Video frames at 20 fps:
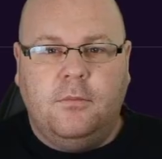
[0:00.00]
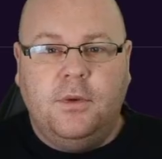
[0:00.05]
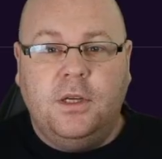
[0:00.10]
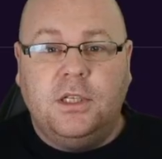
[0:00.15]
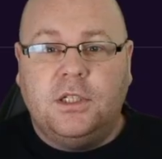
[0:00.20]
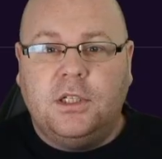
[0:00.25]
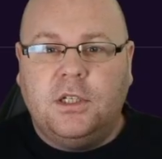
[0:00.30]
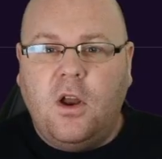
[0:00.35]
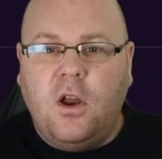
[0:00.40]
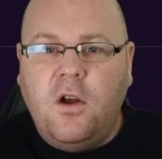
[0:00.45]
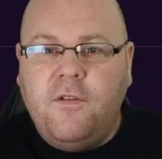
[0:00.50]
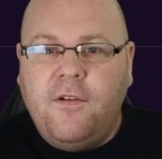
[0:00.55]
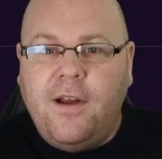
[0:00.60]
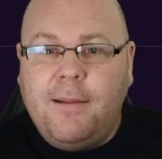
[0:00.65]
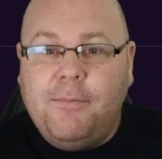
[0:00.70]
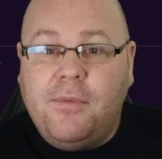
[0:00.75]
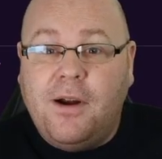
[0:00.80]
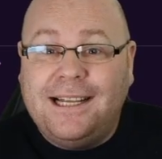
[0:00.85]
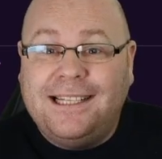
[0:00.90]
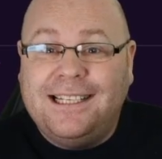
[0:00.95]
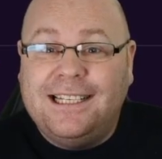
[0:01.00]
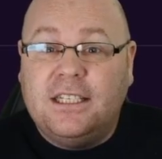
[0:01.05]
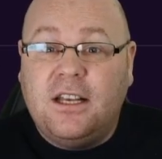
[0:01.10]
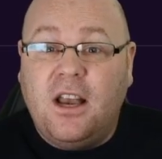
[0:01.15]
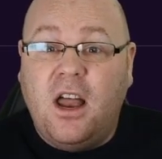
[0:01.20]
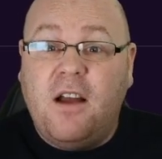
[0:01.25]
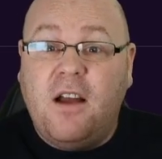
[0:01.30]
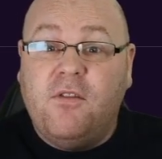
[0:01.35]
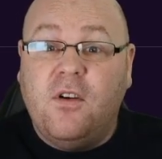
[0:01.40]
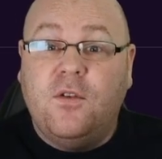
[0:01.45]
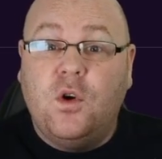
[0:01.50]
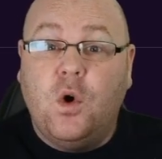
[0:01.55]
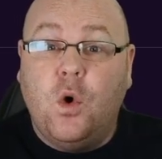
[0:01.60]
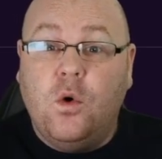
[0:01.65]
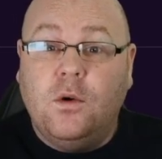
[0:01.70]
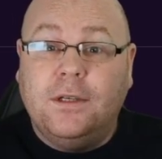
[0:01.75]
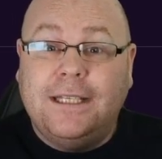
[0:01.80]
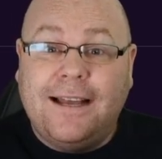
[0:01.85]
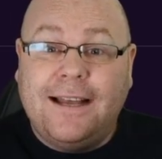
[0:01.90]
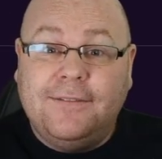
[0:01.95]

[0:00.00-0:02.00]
But Slovan Bratislava, of course,